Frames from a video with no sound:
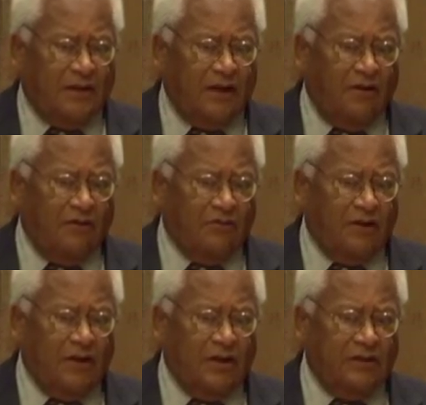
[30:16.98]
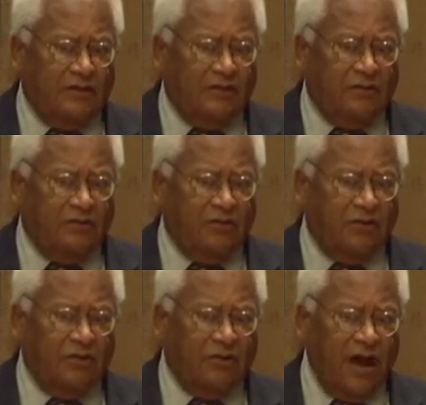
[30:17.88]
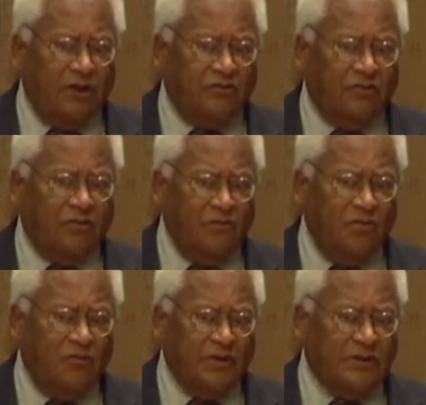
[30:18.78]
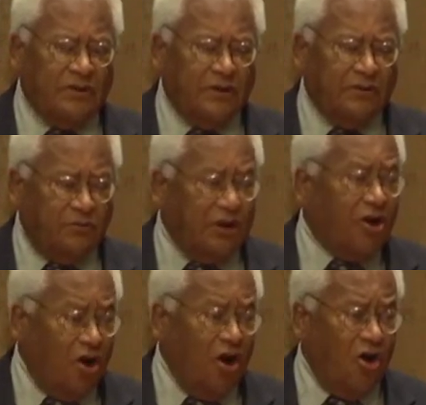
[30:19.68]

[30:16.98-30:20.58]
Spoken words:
Now, and so the Nashville movement, we